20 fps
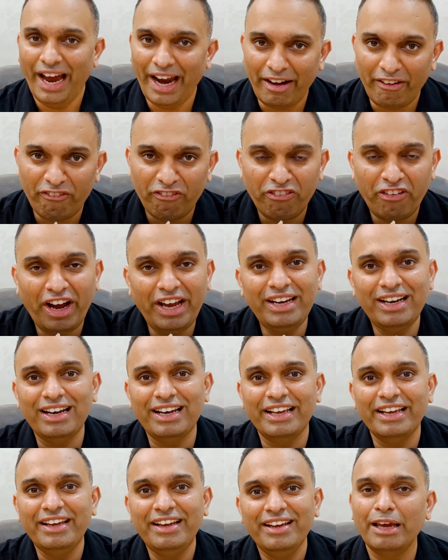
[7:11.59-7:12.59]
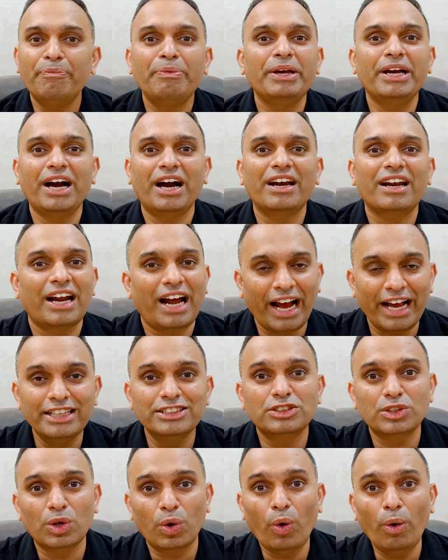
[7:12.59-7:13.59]
And finally, keeping our
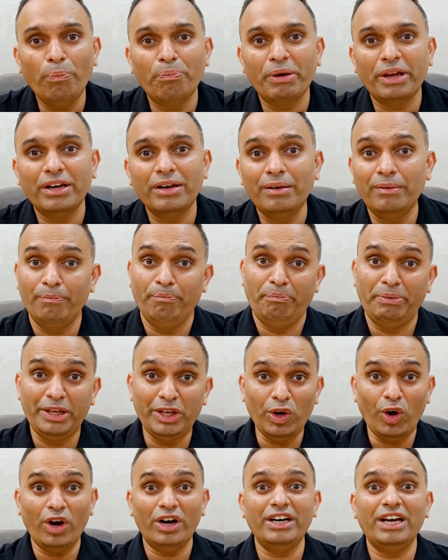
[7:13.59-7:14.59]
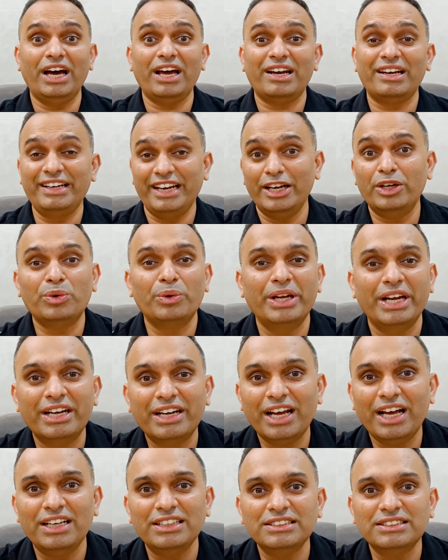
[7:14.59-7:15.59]
eyes open beyond our day to day
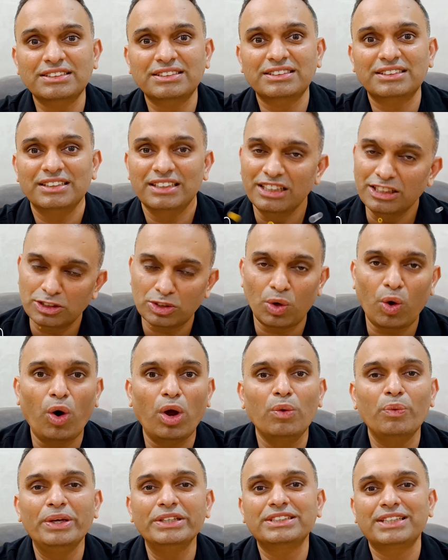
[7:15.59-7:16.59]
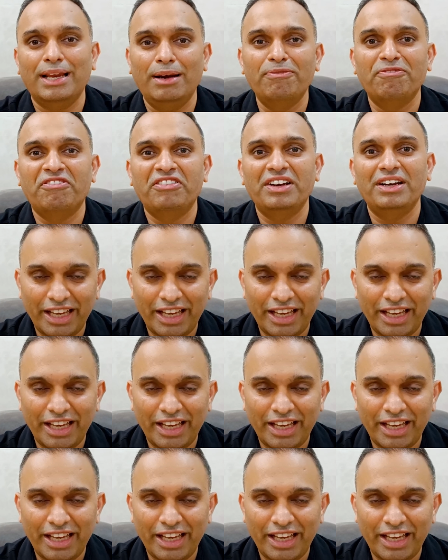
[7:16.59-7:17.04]
tasks is always helpful.